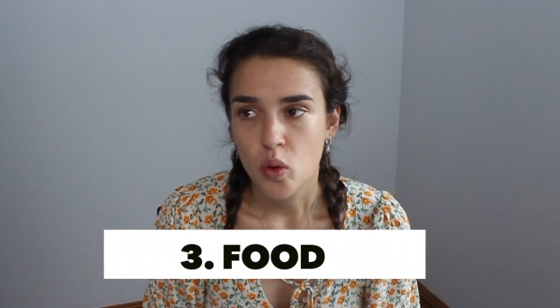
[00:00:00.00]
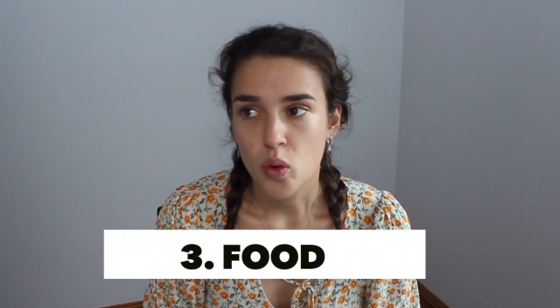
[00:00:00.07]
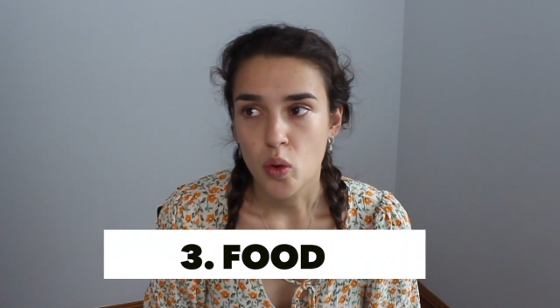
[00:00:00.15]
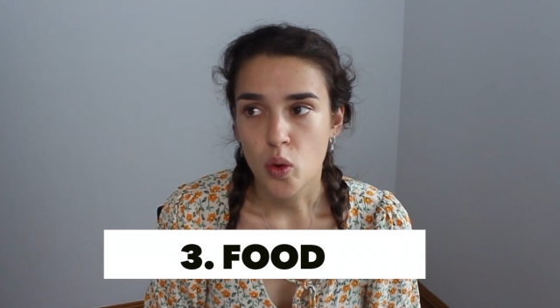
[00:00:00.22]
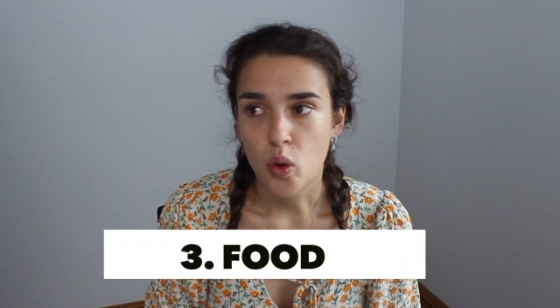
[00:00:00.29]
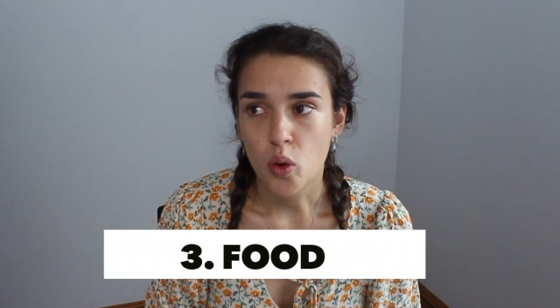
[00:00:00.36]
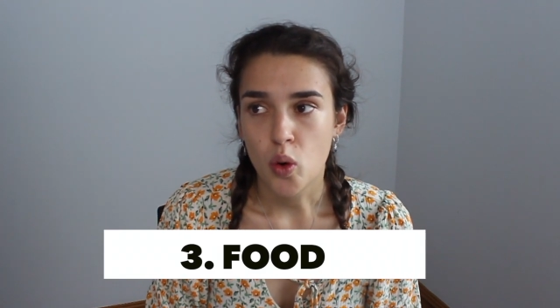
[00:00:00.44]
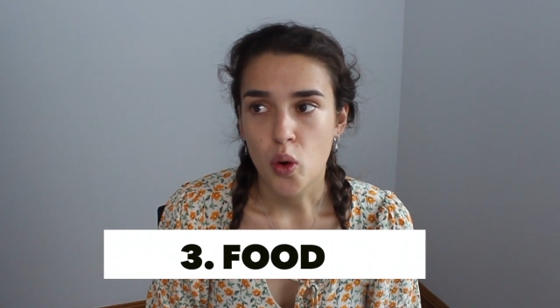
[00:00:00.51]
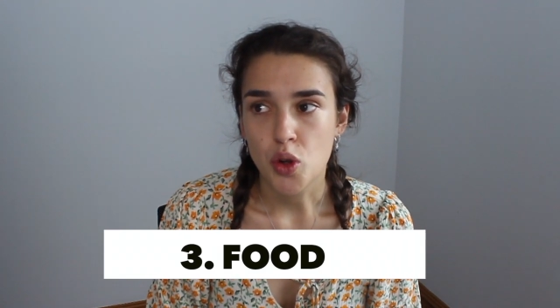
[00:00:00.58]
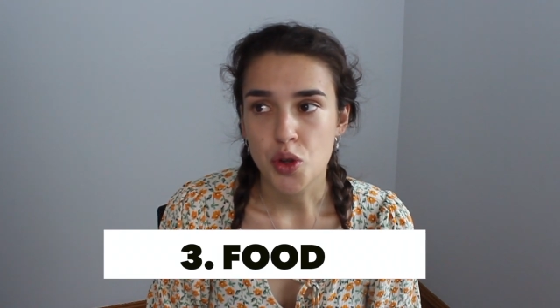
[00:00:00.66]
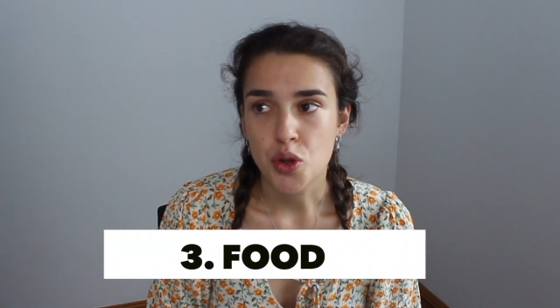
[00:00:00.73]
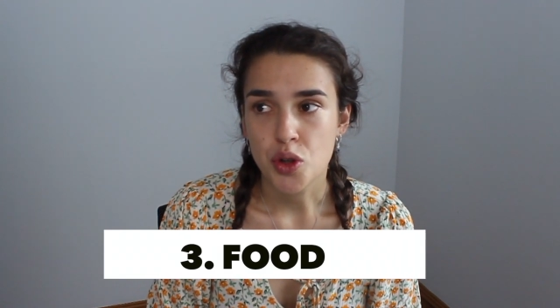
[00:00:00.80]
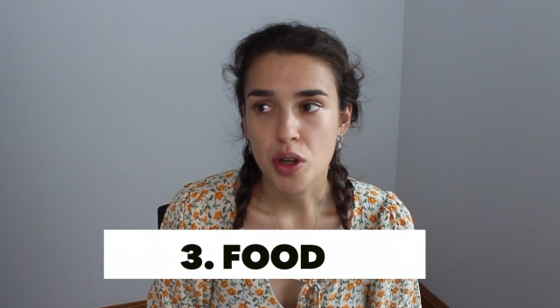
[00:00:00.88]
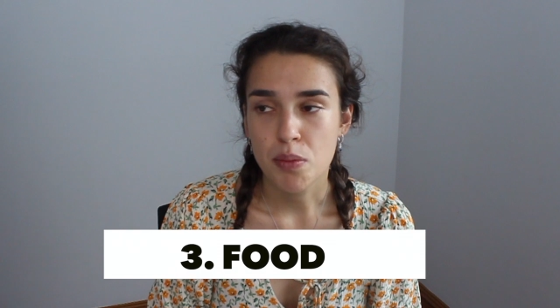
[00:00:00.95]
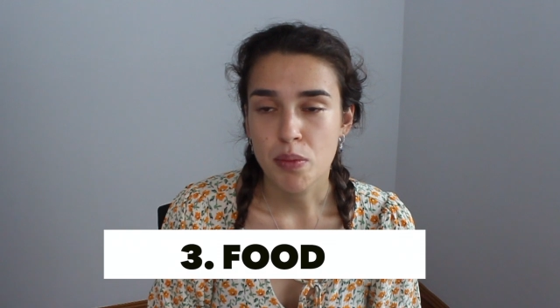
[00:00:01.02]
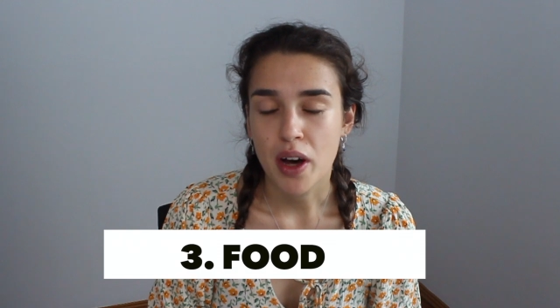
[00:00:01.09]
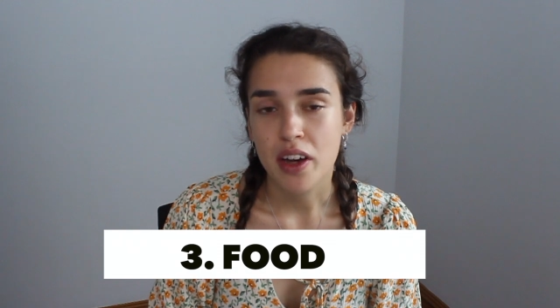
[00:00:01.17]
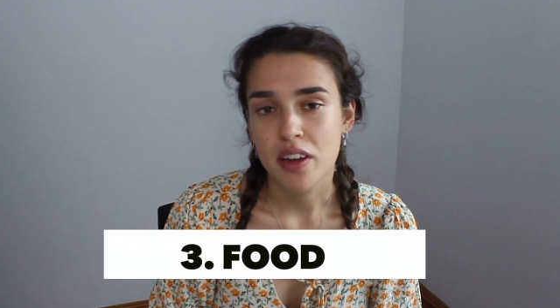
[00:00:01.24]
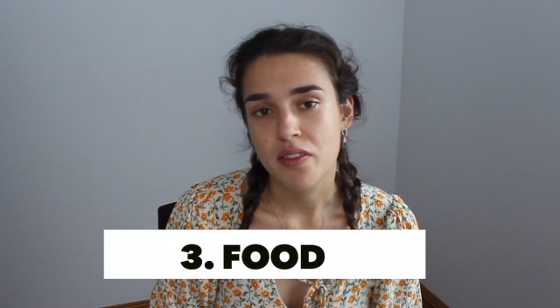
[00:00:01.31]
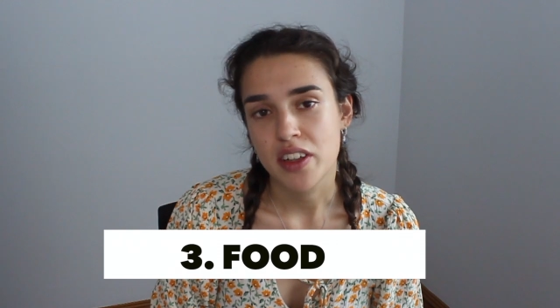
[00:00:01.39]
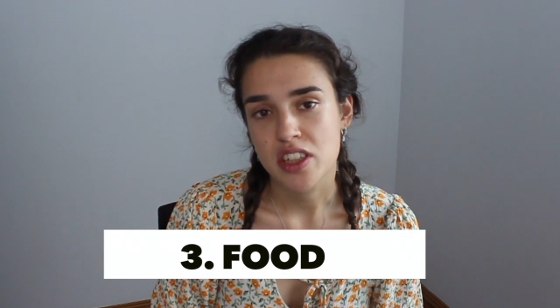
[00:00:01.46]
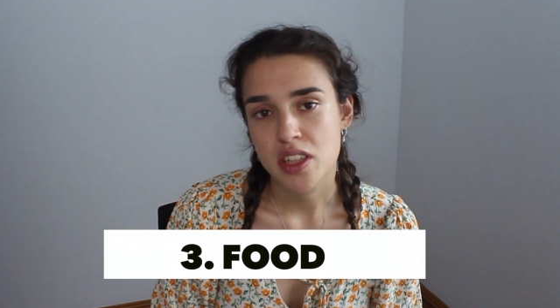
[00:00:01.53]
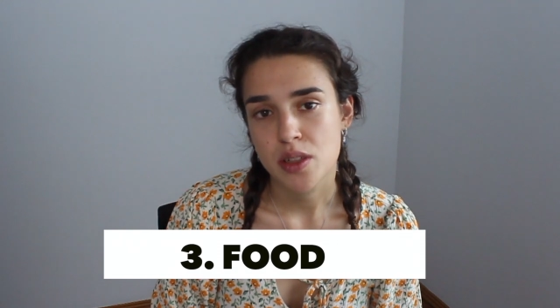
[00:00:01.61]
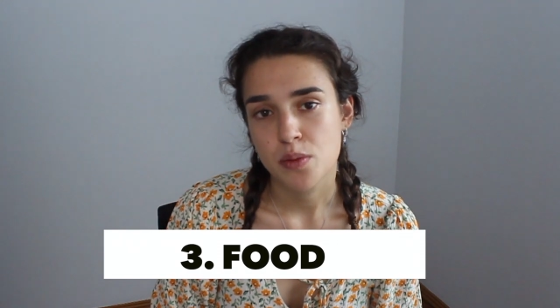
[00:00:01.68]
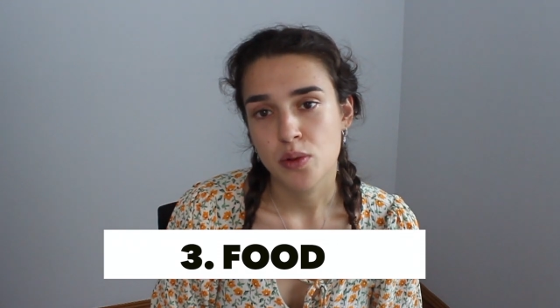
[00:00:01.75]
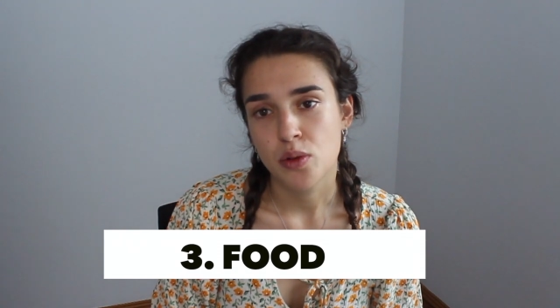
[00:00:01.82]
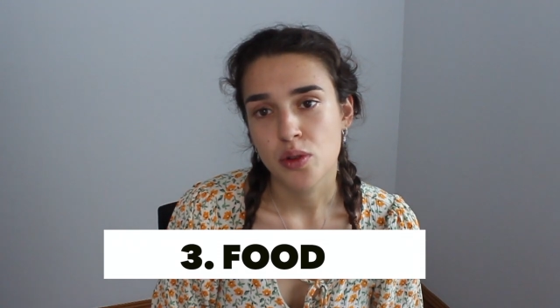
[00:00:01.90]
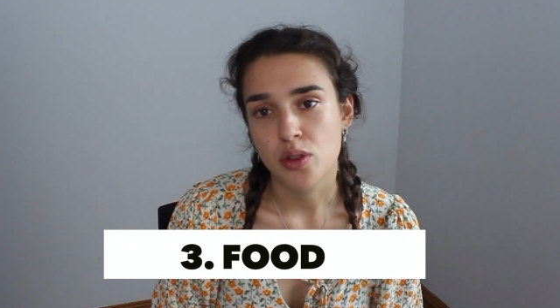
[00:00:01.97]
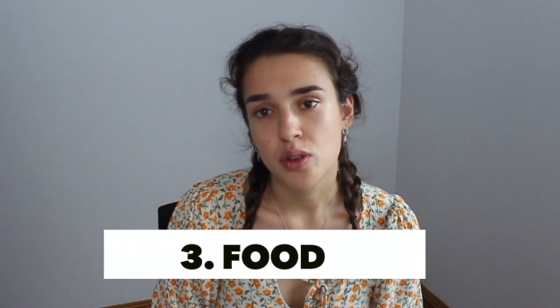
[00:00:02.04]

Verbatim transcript: Or you can buy your vegetables